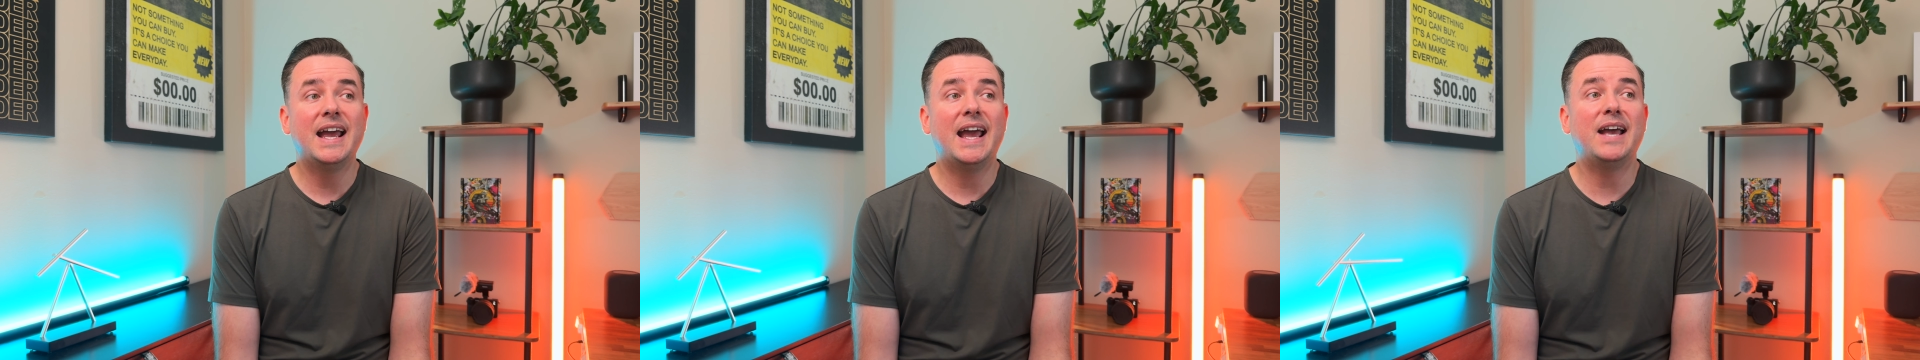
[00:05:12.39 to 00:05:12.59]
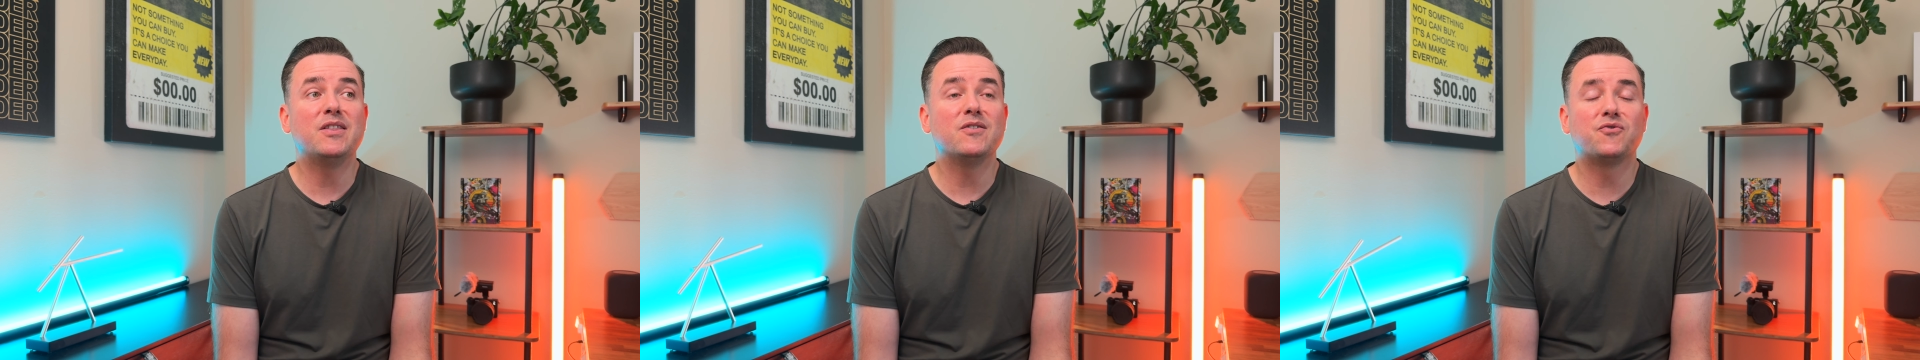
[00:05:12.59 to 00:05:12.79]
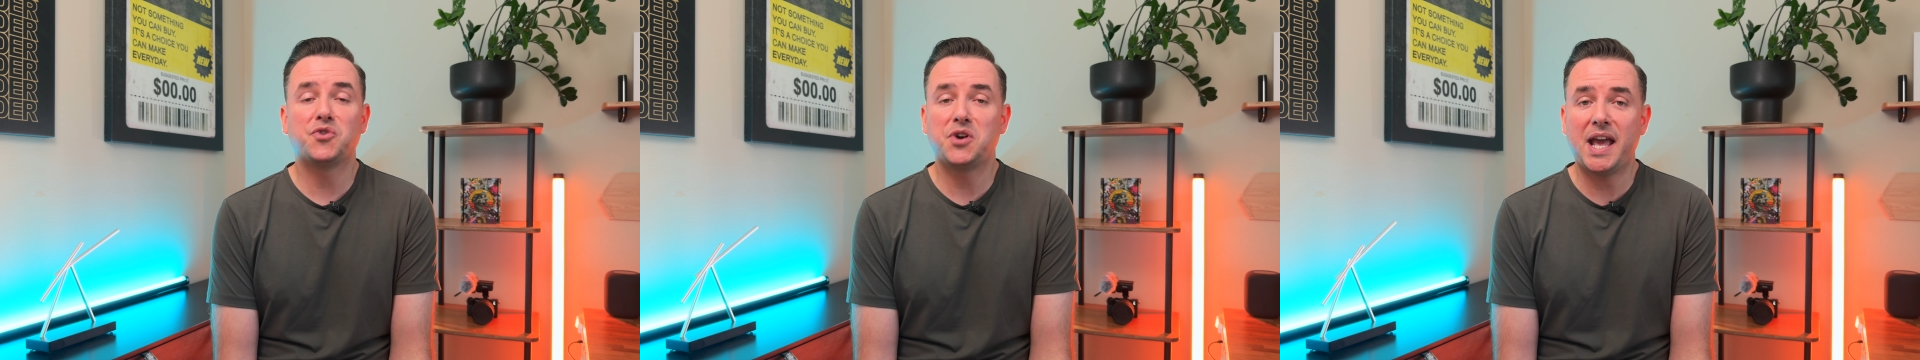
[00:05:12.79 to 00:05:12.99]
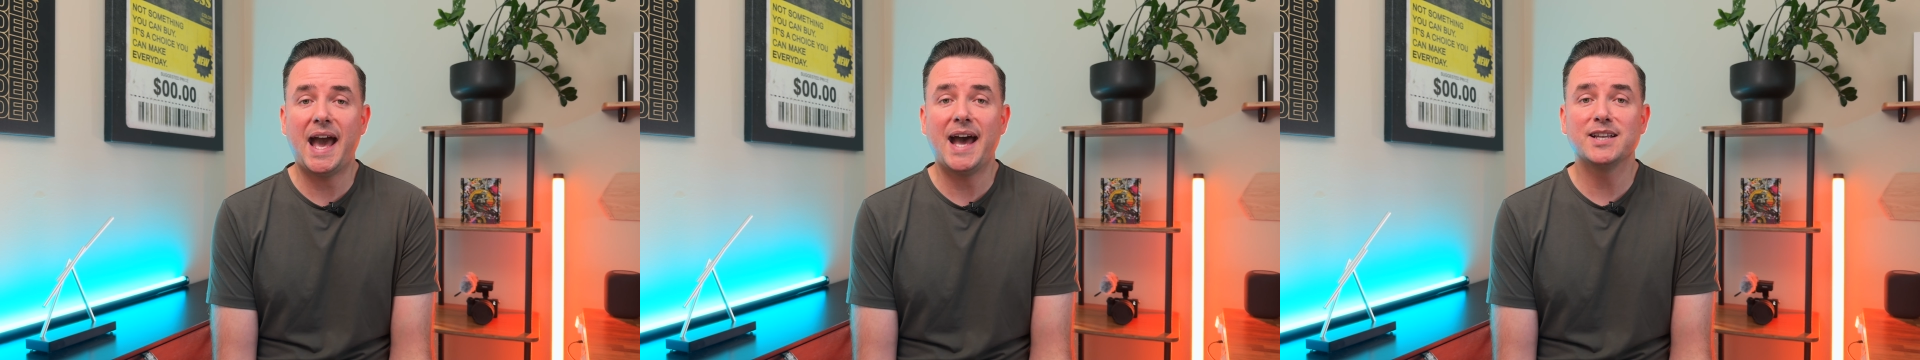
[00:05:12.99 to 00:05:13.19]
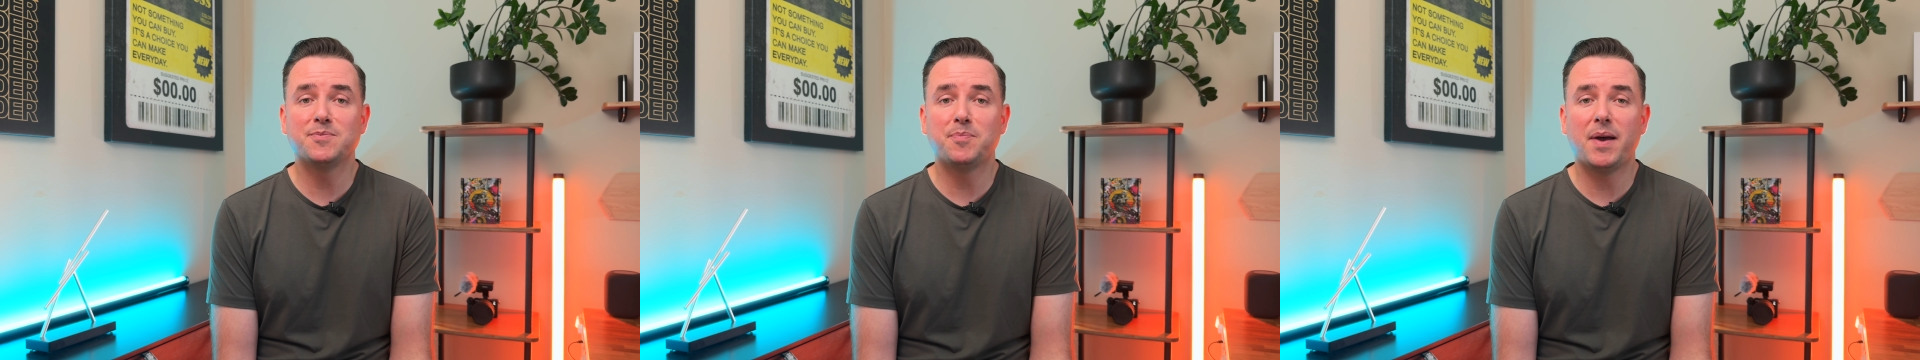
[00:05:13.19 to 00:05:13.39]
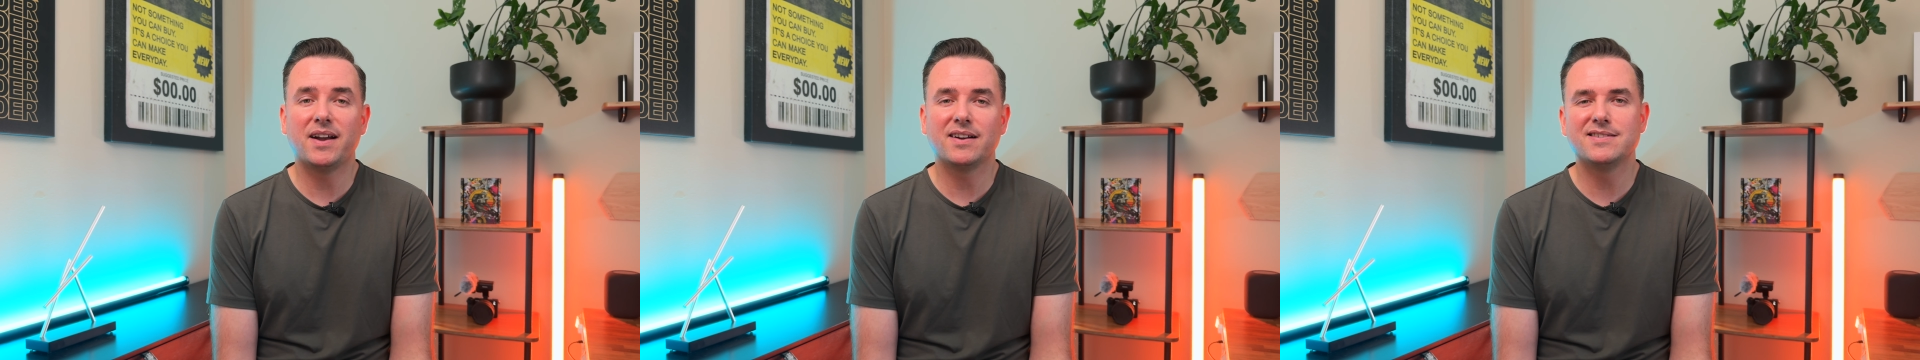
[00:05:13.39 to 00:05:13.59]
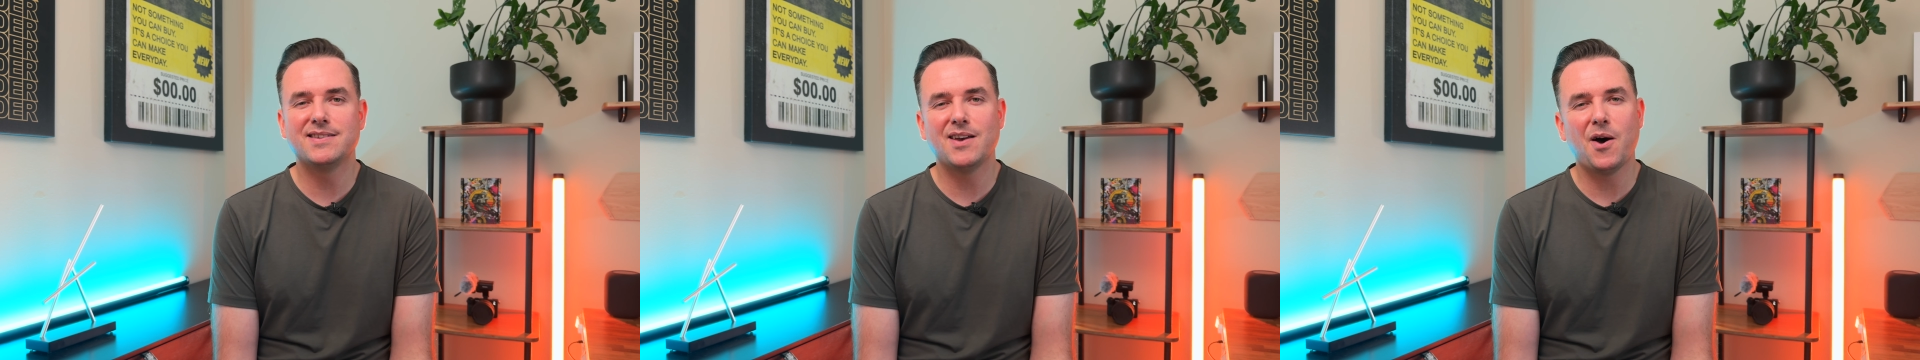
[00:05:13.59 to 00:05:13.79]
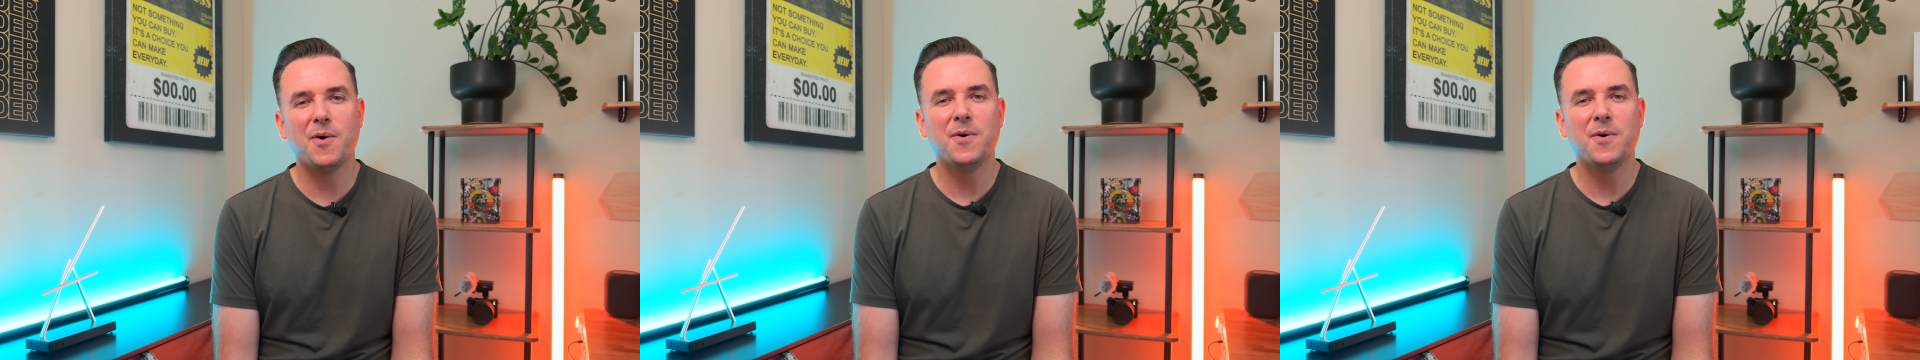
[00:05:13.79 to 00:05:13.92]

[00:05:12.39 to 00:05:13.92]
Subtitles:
and the free aspect. So